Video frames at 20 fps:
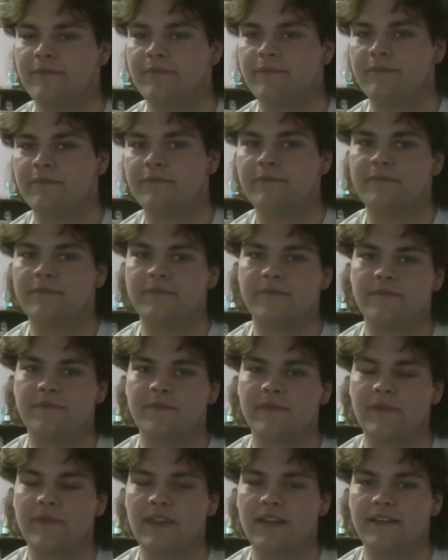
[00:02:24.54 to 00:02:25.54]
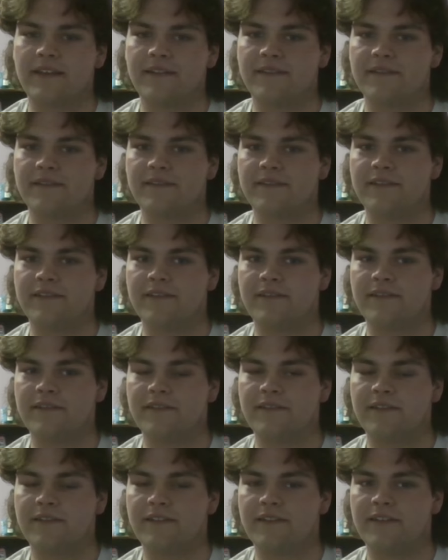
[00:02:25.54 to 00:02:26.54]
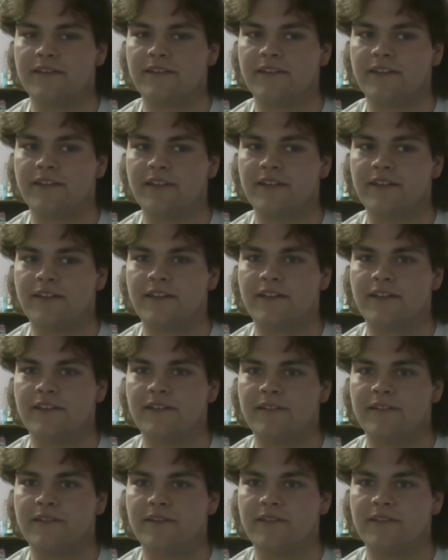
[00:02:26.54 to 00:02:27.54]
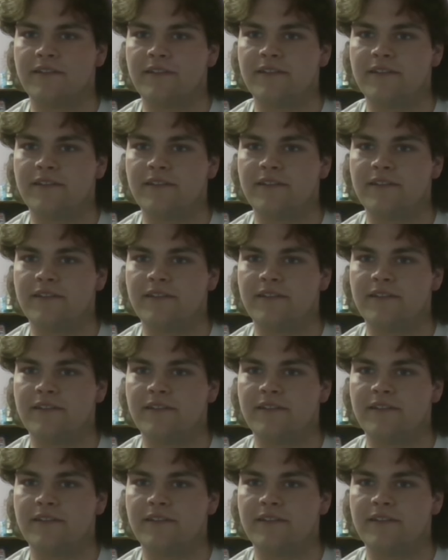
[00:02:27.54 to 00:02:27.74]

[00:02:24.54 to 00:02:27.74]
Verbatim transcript: were to buy me that costume, she